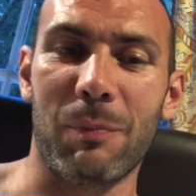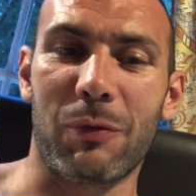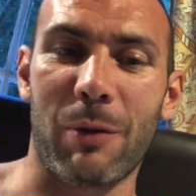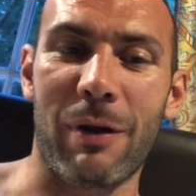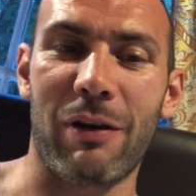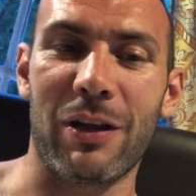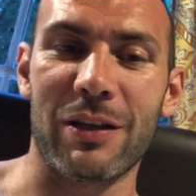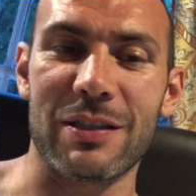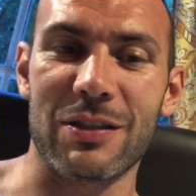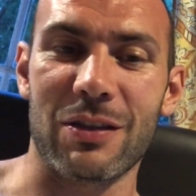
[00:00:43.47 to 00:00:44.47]
Primarily,
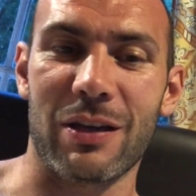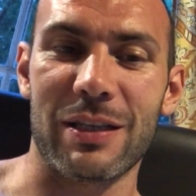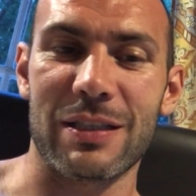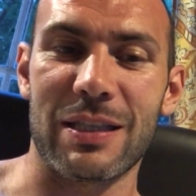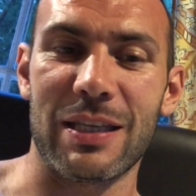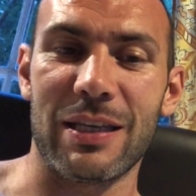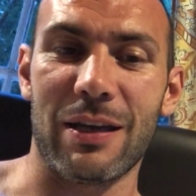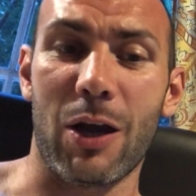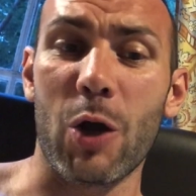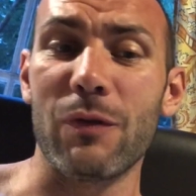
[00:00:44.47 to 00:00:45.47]
I designed
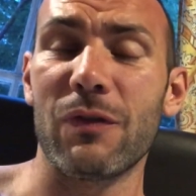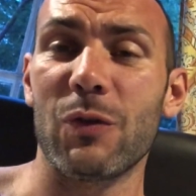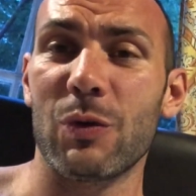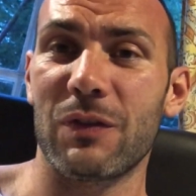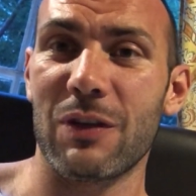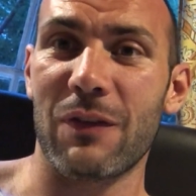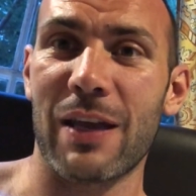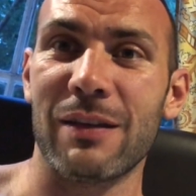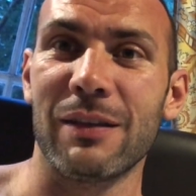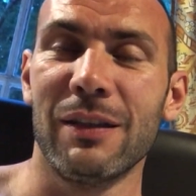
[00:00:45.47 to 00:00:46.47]
the overview of the
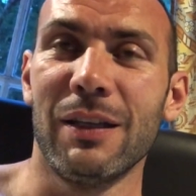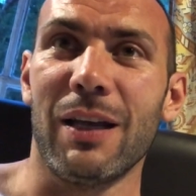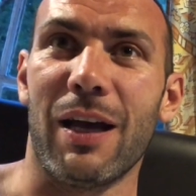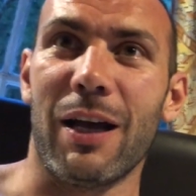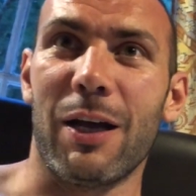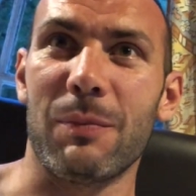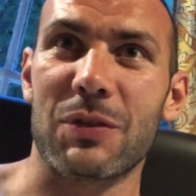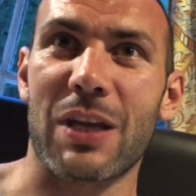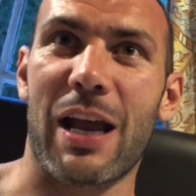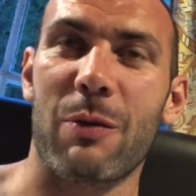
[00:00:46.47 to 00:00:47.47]
event.
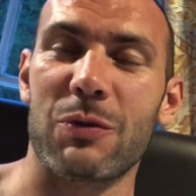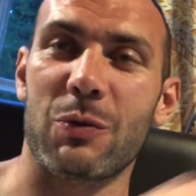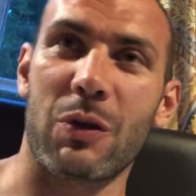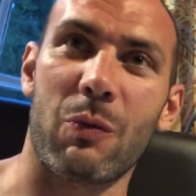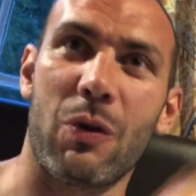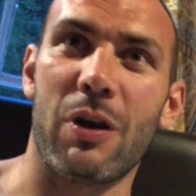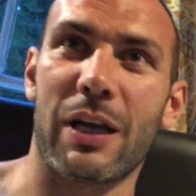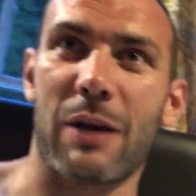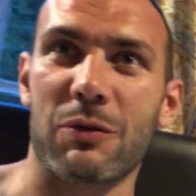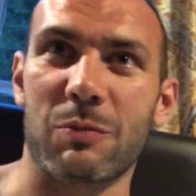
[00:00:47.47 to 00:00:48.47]
So how it was all going to
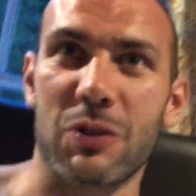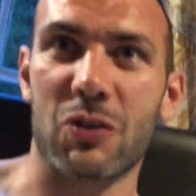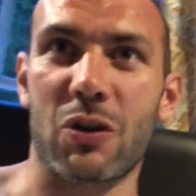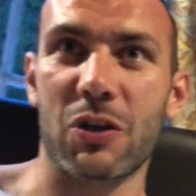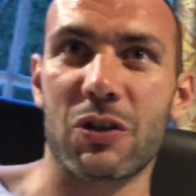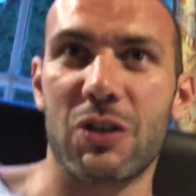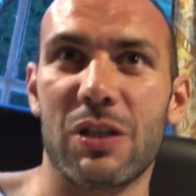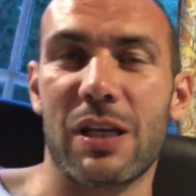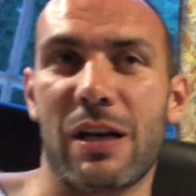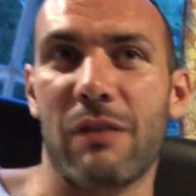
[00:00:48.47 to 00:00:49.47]
work, how it was going to be
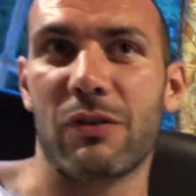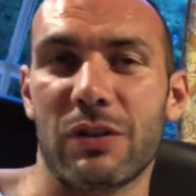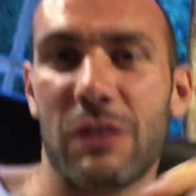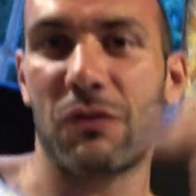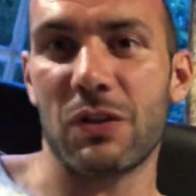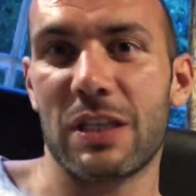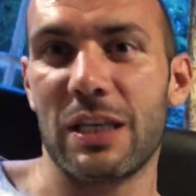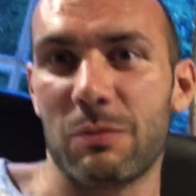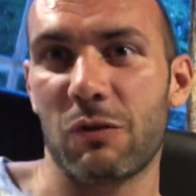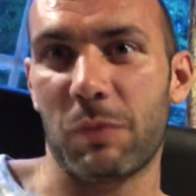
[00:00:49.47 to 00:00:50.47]
structured, and I've got different
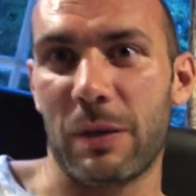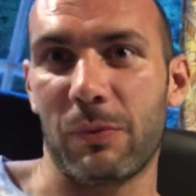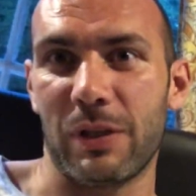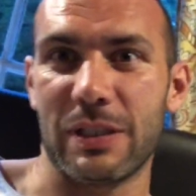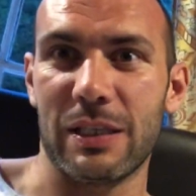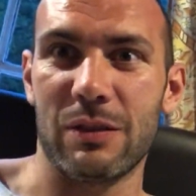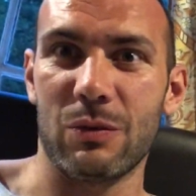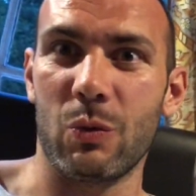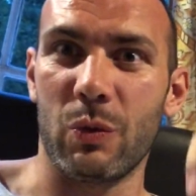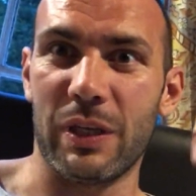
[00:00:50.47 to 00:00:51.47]
teams of people that
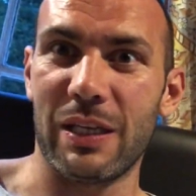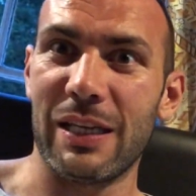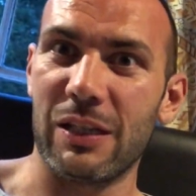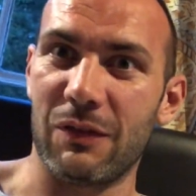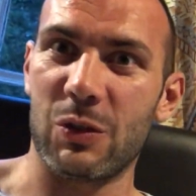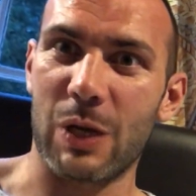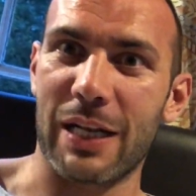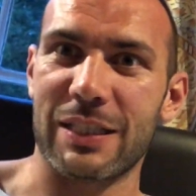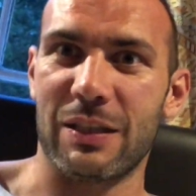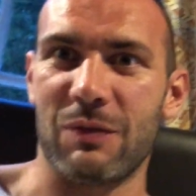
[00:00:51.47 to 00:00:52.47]
did all the individual
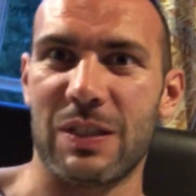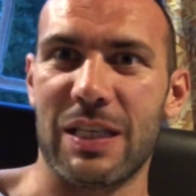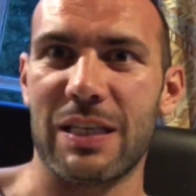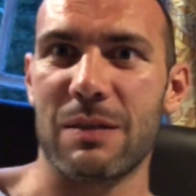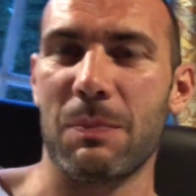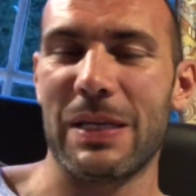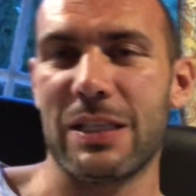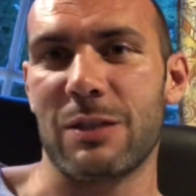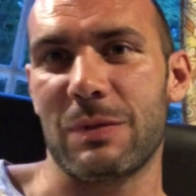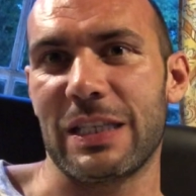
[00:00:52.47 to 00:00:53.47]
activities and
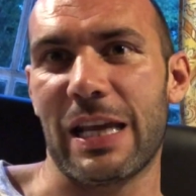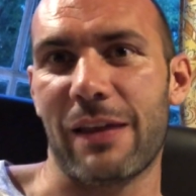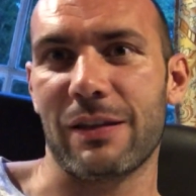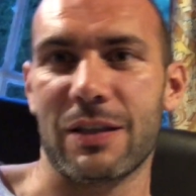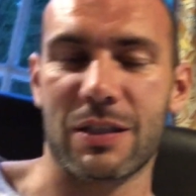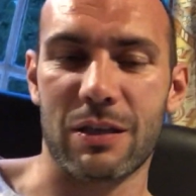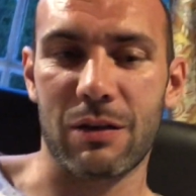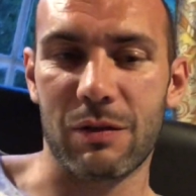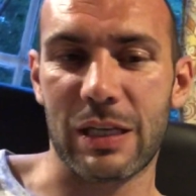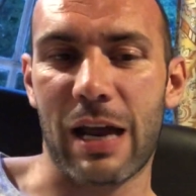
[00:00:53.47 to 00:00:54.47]
pieced them together.
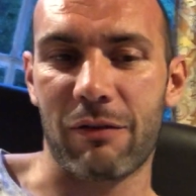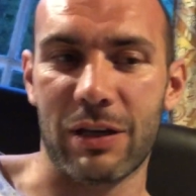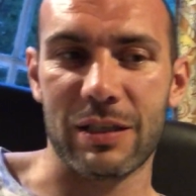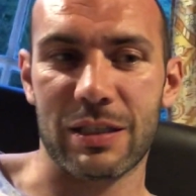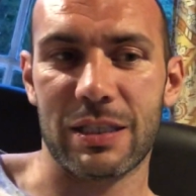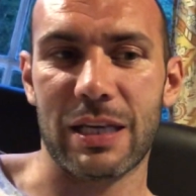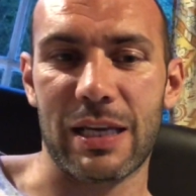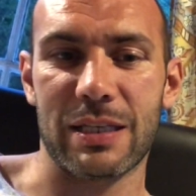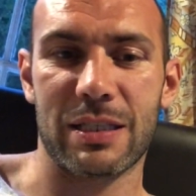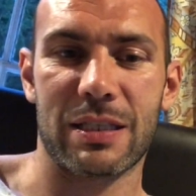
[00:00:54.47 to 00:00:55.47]
So Gary and
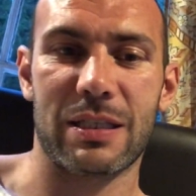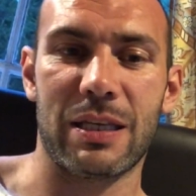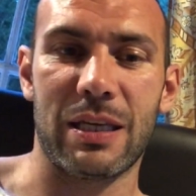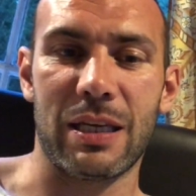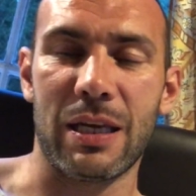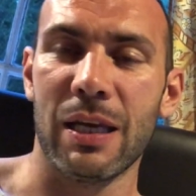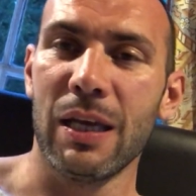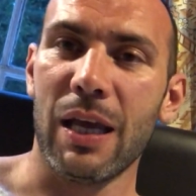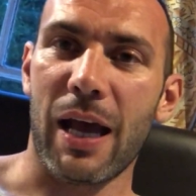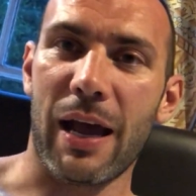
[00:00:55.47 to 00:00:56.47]
Stacey
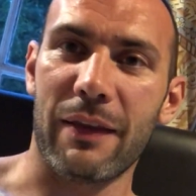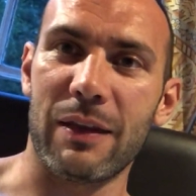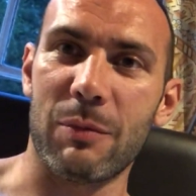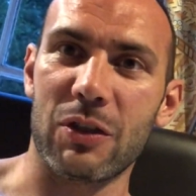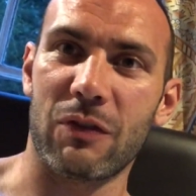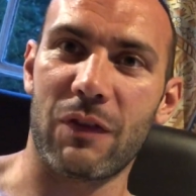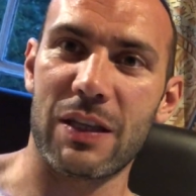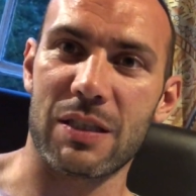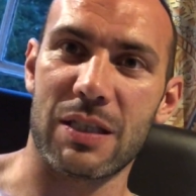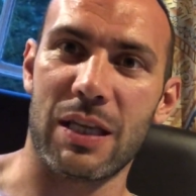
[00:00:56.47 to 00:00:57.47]
at the Immersive
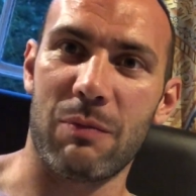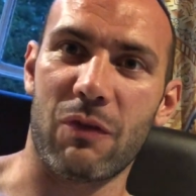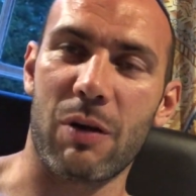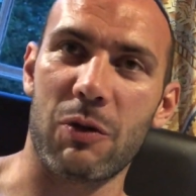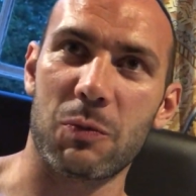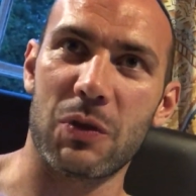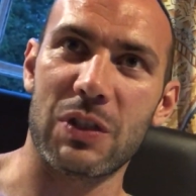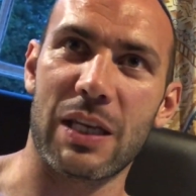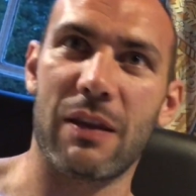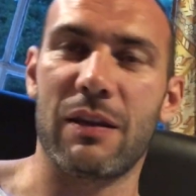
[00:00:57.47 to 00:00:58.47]
Events team very much put
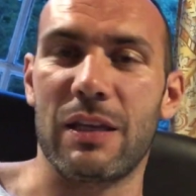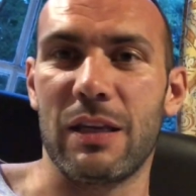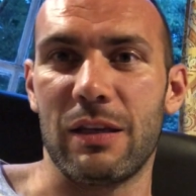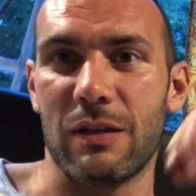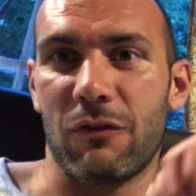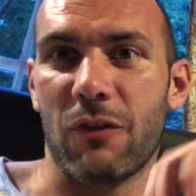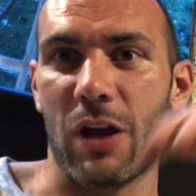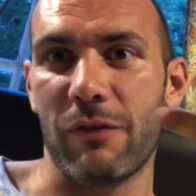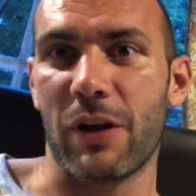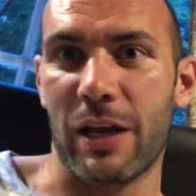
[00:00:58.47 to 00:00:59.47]
together the
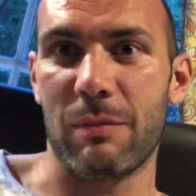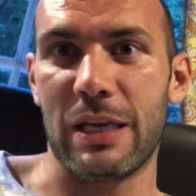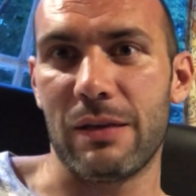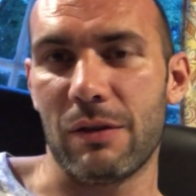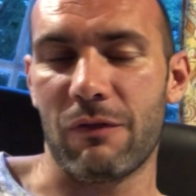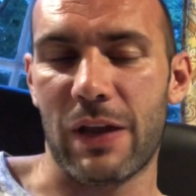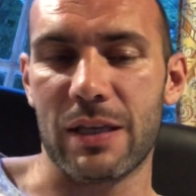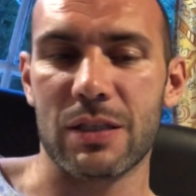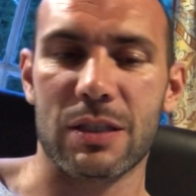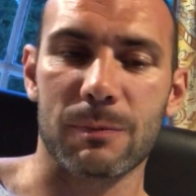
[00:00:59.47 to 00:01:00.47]
5 IME
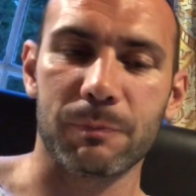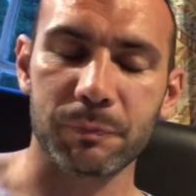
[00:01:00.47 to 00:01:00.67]
events.